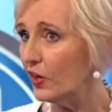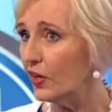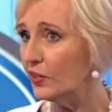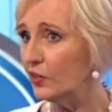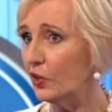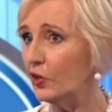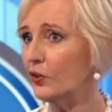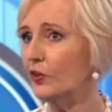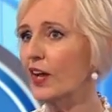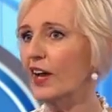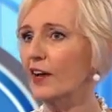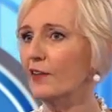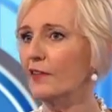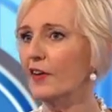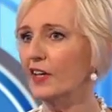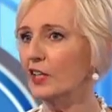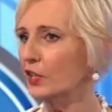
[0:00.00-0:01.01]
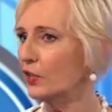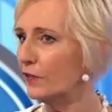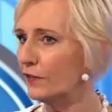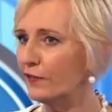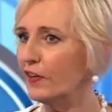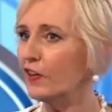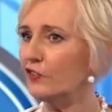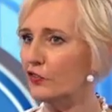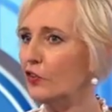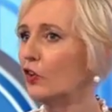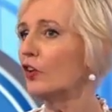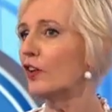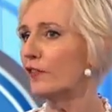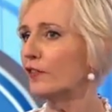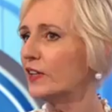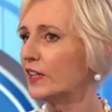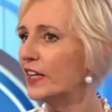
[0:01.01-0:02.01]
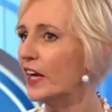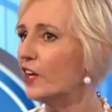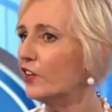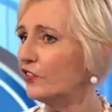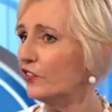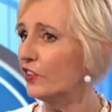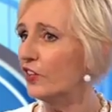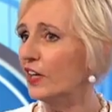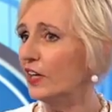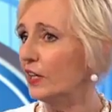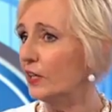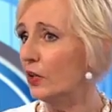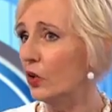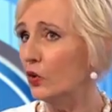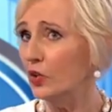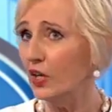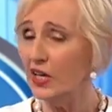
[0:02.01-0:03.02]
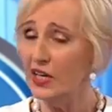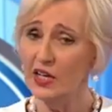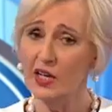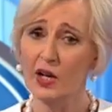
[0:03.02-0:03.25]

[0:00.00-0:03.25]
I don't have a confessional affiliation any longer,